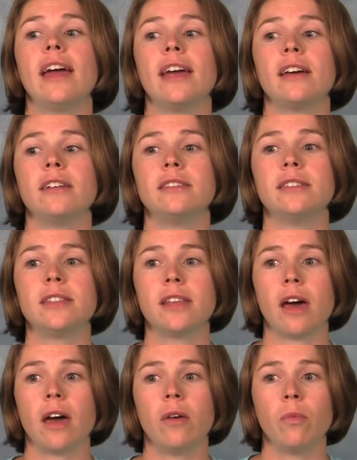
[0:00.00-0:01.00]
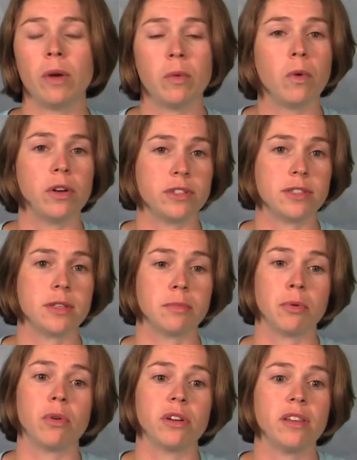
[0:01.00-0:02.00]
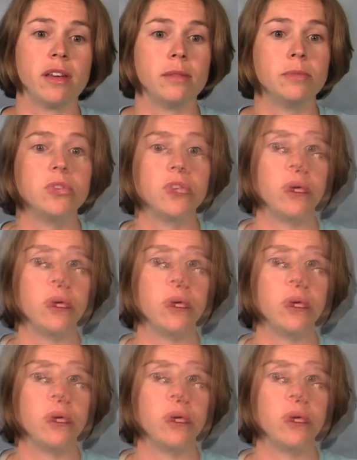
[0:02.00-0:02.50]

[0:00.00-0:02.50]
and that we want to support them.